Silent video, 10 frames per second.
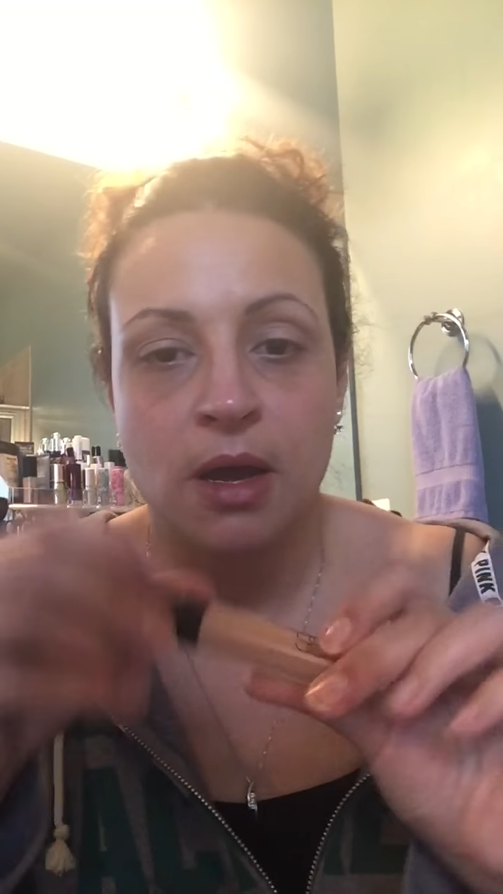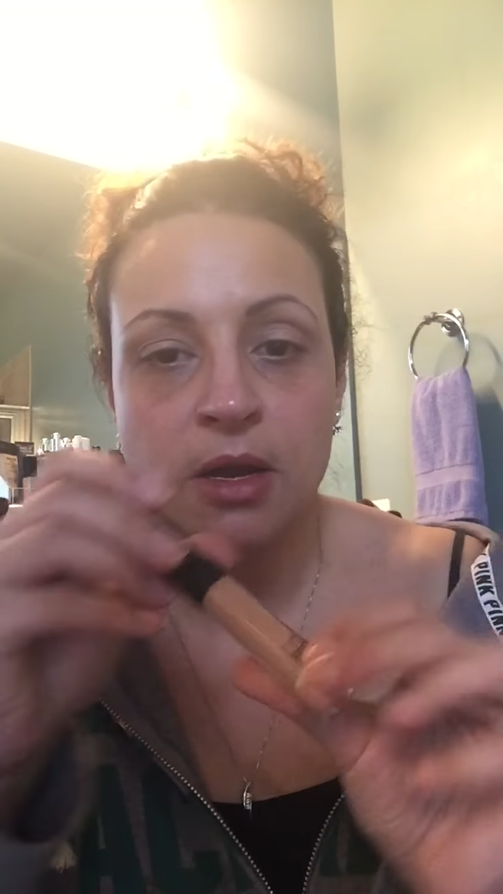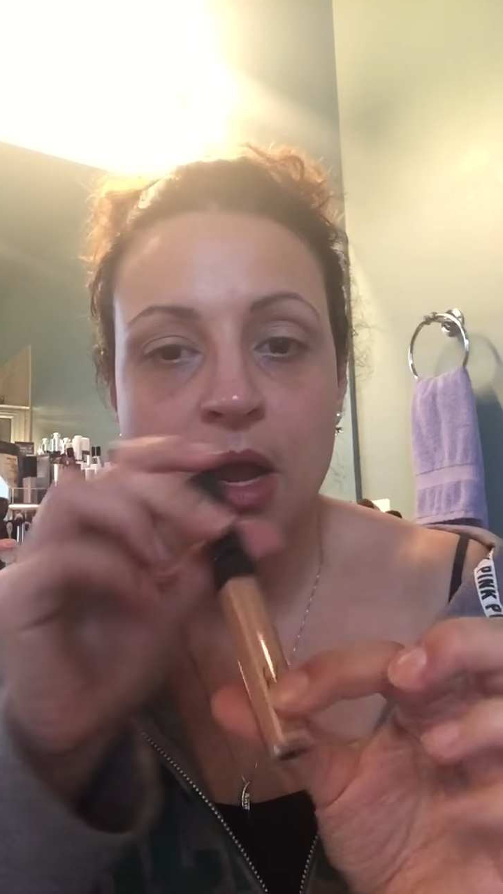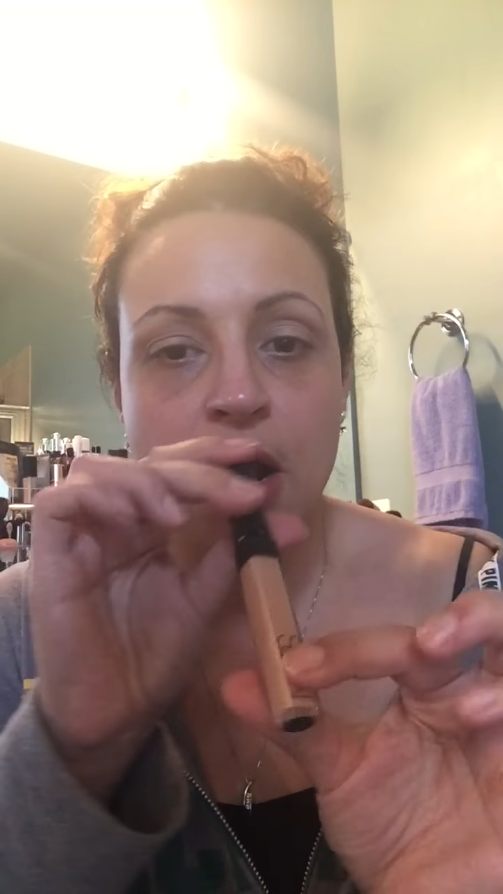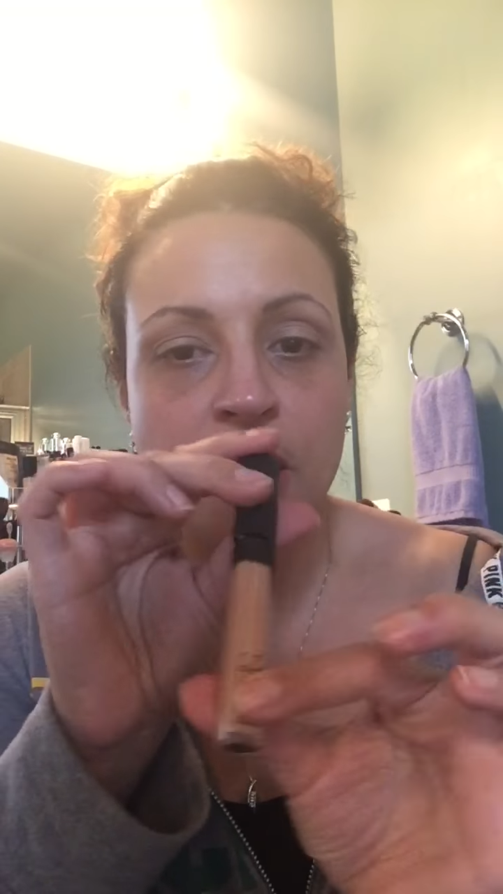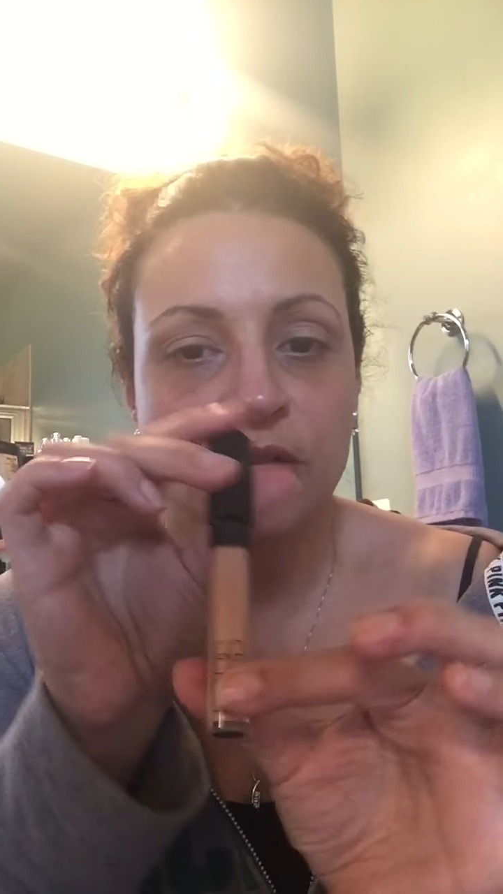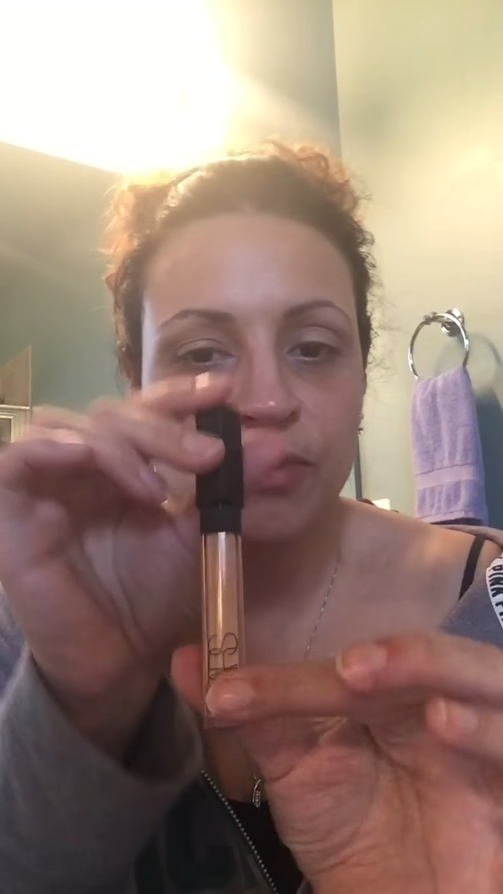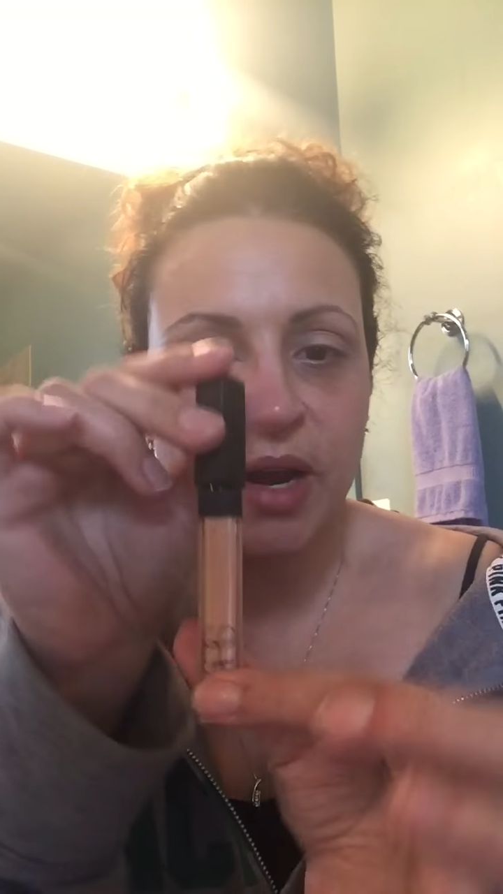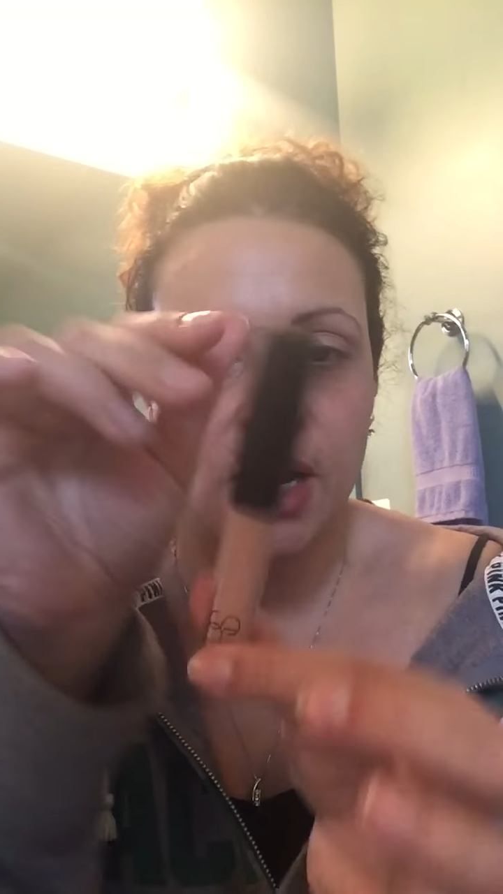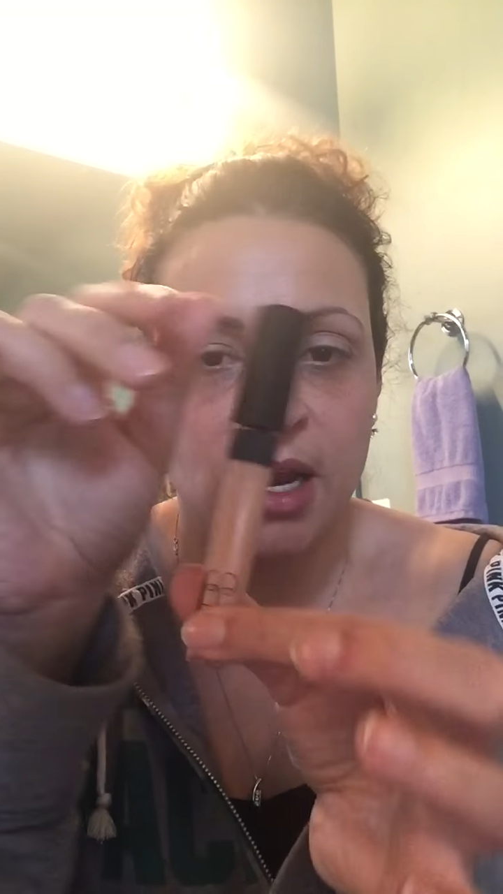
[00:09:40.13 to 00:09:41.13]
Nars
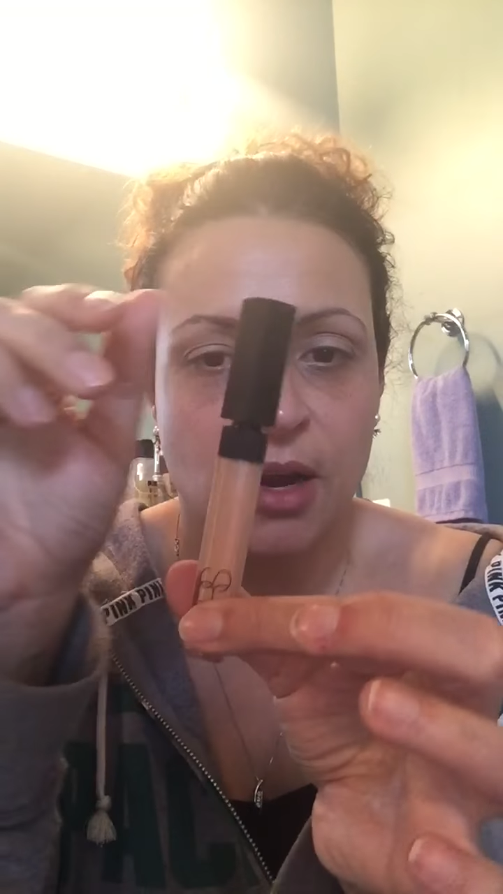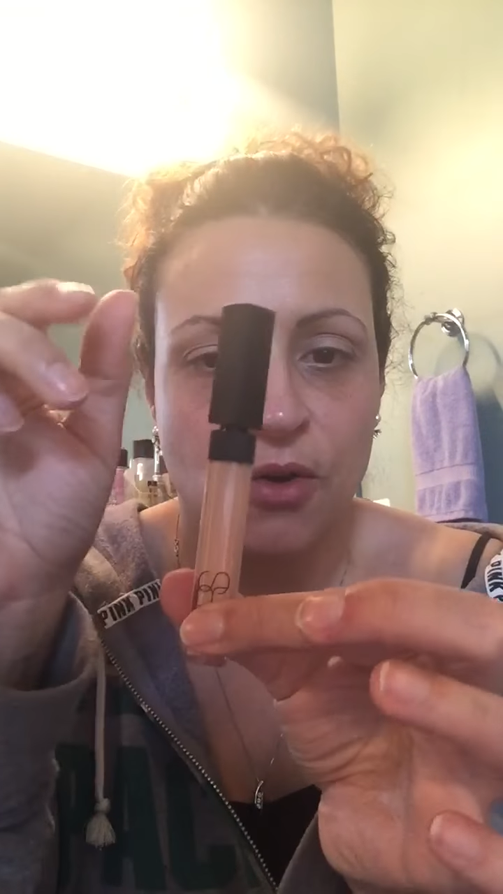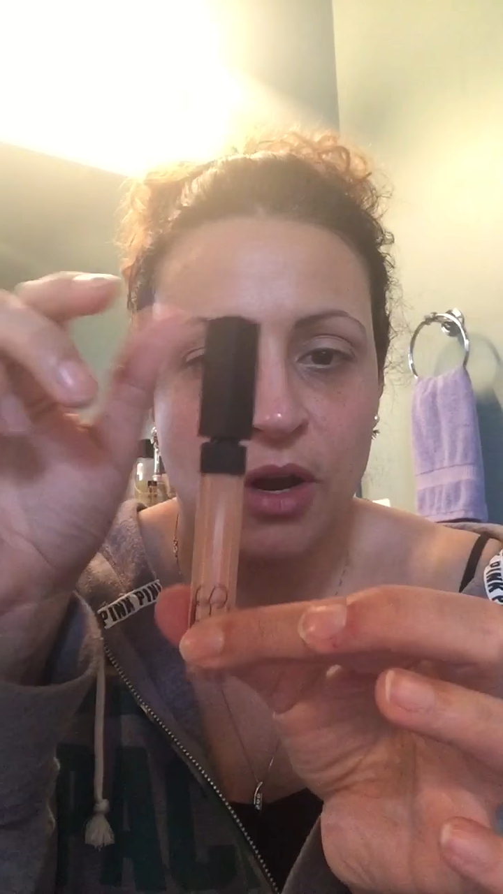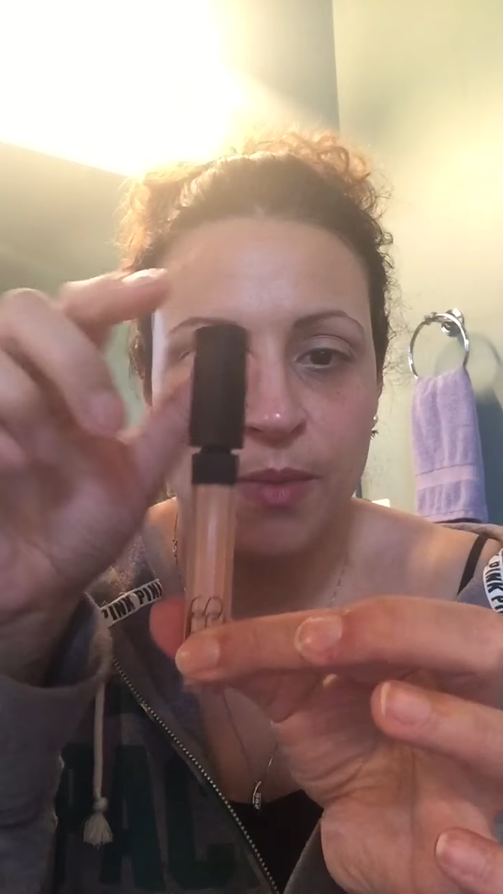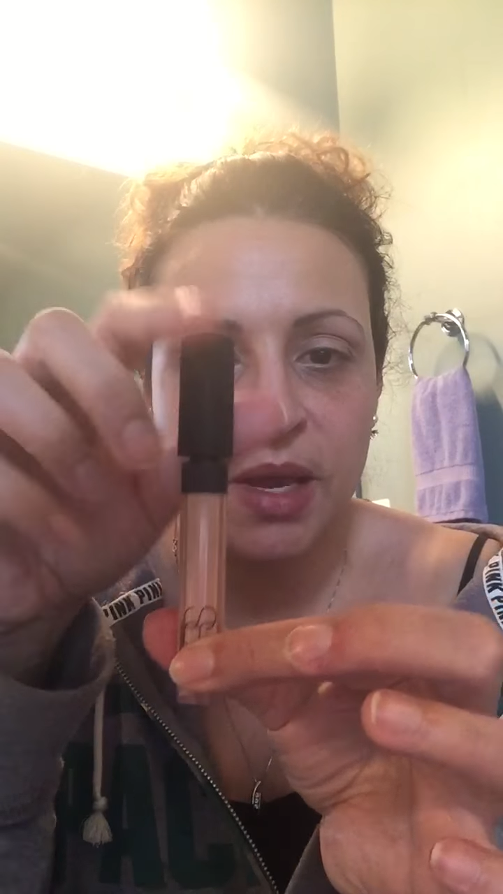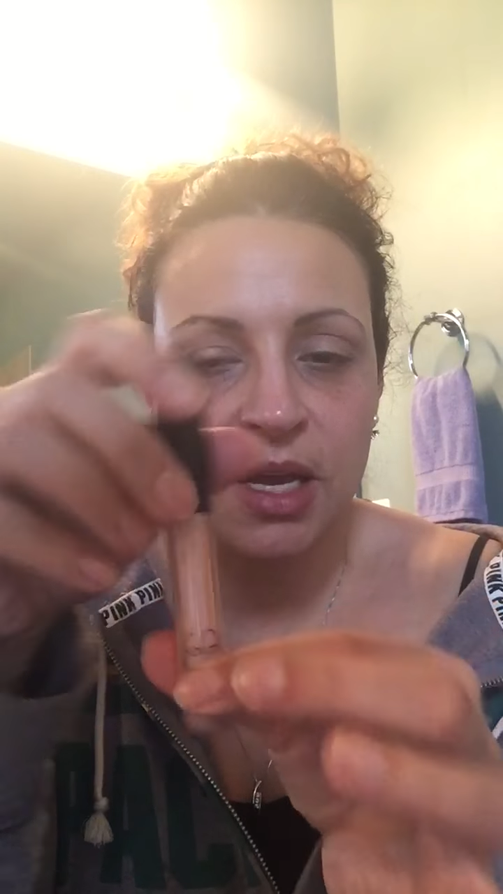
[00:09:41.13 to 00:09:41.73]
Radiant Creamy